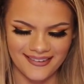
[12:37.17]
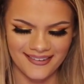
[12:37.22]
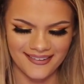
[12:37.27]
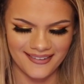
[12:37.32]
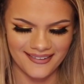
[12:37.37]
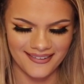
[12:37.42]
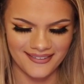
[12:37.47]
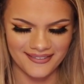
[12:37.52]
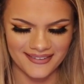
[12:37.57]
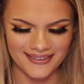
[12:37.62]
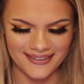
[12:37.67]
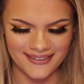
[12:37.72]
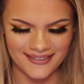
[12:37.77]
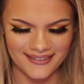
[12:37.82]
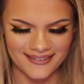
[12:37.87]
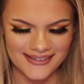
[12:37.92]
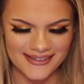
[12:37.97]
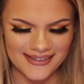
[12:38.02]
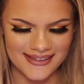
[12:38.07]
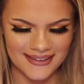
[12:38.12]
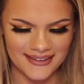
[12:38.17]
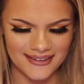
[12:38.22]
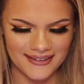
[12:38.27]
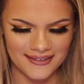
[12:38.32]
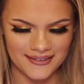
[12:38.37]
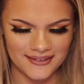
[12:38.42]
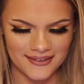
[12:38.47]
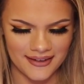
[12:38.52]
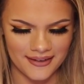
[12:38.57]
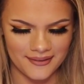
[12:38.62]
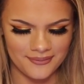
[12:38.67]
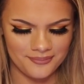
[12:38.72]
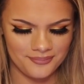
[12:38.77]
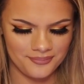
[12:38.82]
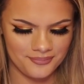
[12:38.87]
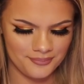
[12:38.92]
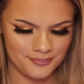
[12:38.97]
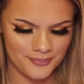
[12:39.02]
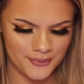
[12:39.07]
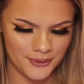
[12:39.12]
Oh my God, see, okay.
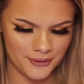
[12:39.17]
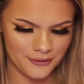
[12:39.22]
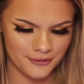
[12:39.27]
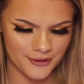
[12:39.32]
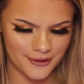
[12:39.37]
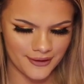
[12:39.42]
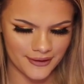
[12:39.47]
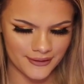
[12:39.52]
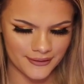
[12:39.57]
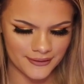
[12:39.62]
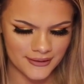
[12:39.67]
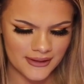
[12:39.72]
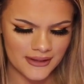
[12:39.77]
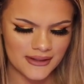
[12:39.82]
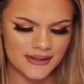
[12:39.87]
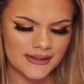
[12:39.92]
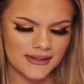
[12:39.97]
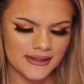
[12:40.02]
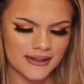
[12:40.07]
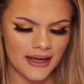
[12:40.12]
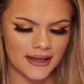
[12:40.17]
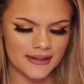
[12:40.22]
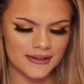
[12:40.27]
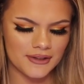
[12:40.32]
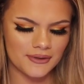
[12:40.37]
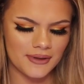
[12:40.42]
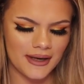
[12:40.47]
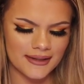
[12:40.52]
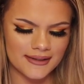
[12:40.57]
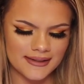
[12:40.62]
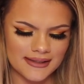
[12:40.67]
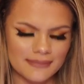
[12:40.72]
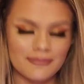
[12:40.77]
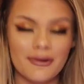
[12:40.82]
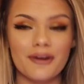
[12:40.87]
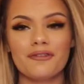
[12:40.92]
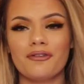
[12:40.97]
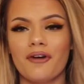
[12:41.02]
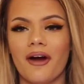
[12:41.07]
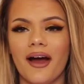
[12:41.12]
Beautiful. See, I do answer
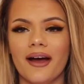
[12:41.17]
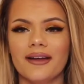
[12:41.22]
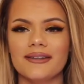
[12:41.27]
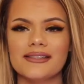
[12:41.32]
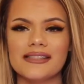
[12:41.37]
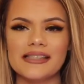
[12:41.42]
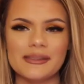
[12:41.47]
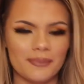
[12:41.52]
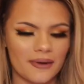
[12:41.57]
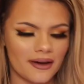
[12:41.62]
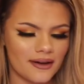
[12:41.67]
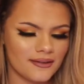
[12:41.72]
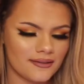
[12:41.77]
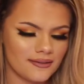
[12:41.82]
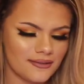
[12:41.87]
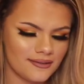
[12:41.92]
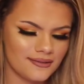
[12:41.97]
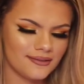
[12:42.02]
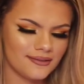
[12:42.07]
my friends, but